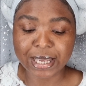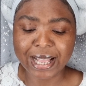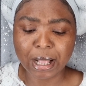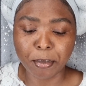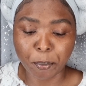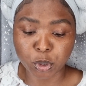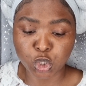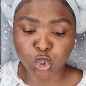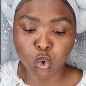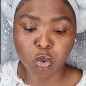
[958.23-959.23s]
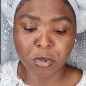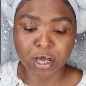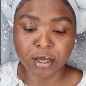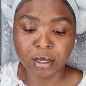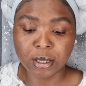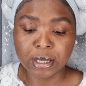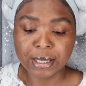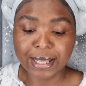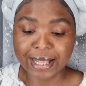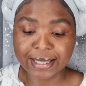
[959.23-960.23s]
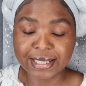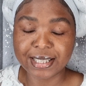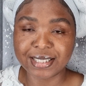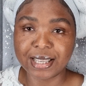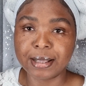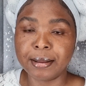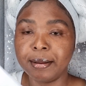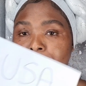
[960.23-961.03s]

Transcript: And I'm presuming that this is in